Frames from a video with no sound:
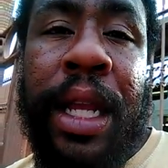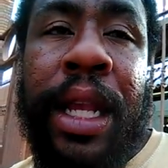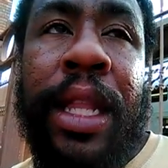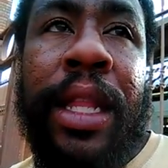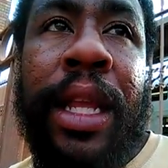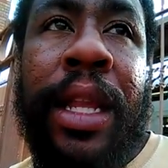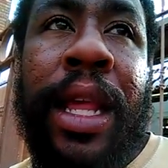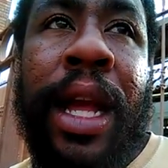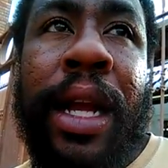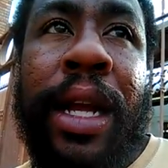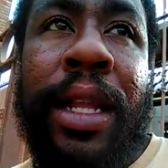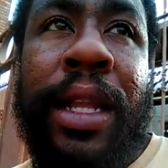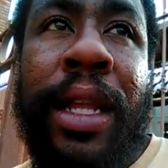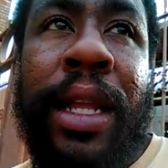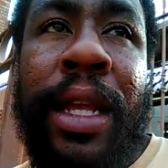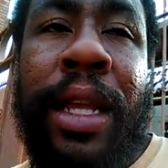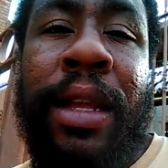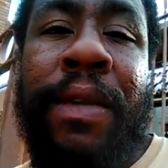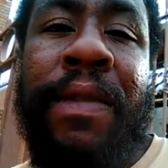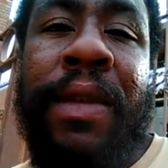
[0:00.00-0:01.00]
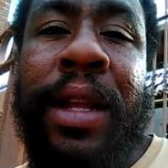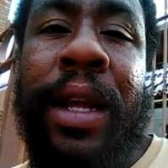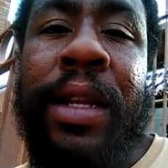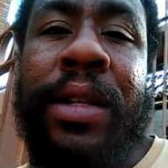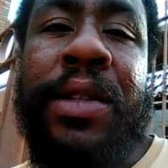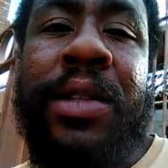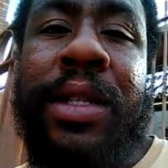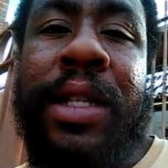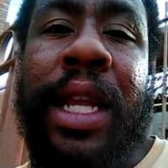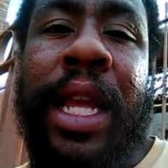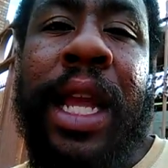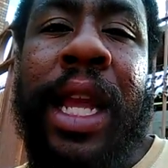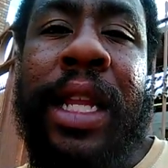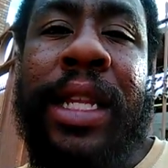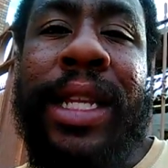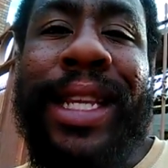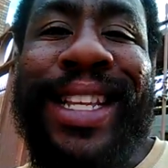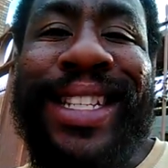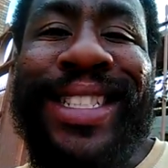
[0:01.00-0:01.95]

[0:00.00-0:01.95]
They're not going to even understand the